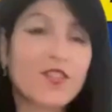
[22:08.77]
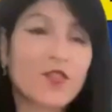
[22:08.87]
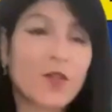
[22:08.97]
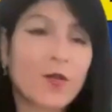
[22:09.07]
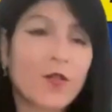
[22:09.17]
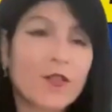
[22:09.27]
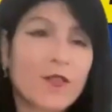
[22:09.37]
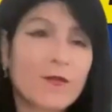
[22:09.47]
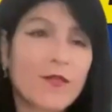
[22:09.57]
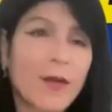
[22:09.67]
the truth.
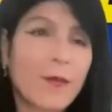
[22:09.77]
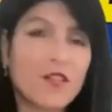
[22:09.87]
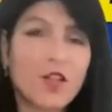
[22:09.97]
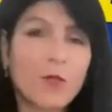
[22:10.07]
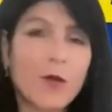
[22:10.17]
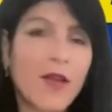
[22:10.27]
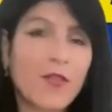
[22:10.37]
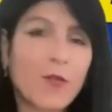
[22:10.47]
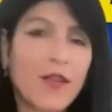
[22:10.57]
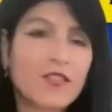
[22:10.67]
I mean, look, we met
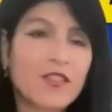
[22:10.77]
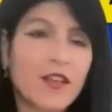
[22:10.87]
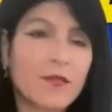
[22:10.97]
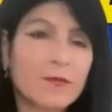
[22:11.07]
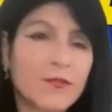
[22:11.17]
through ACN.